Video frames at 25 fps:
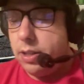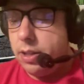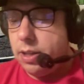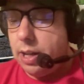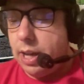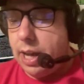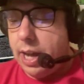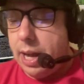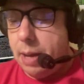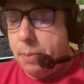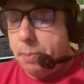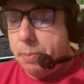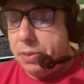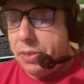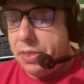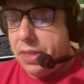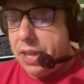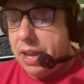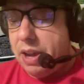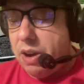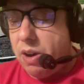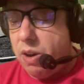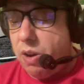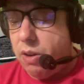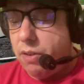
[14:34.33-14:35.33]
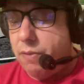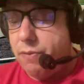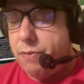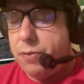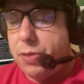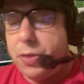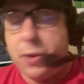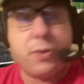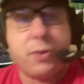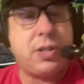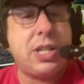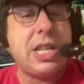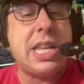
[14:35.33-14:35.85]
but they are
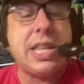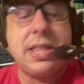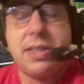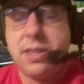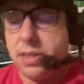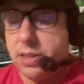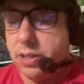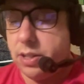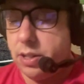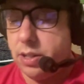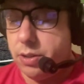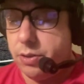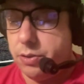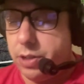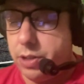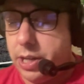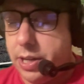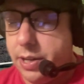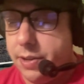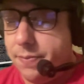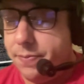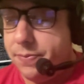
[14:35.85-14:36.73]
13th in the country.